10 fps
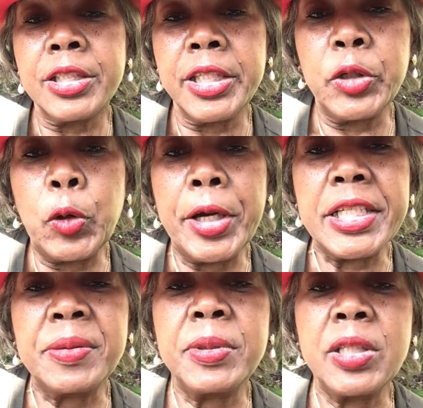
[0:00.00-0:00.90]
she and her
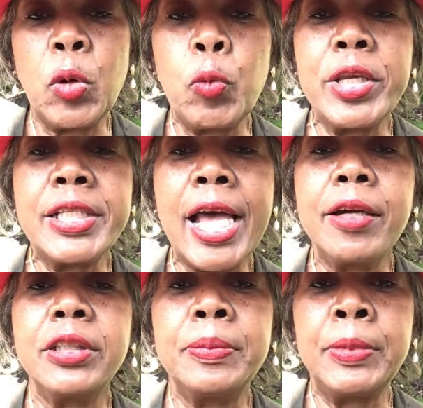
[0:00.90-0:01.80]
husband, they reached
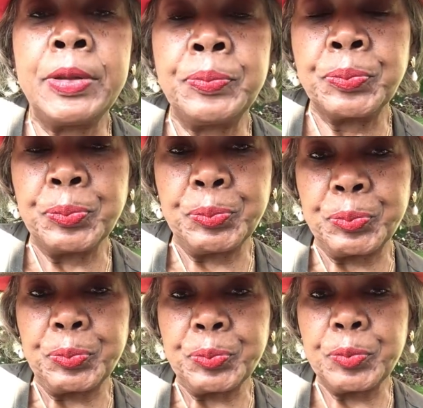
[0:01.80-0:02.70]
out to me.
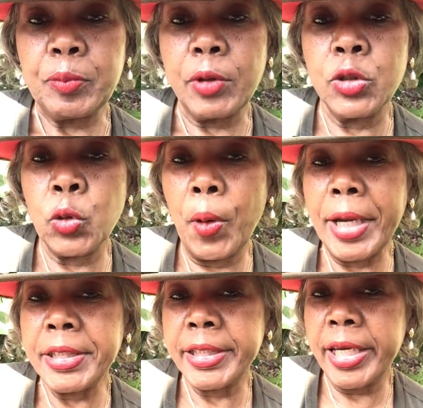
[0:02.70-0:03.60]
So
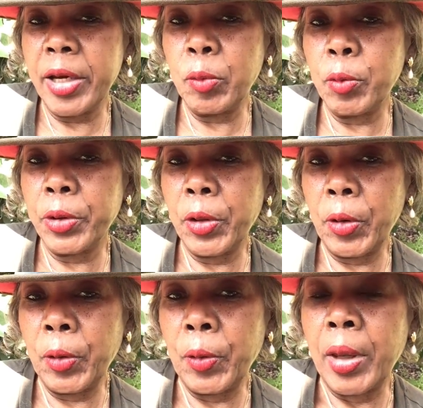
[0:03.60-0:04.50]
I shared with
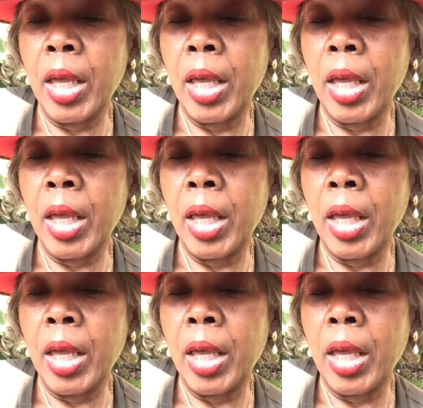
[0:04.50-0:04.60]
her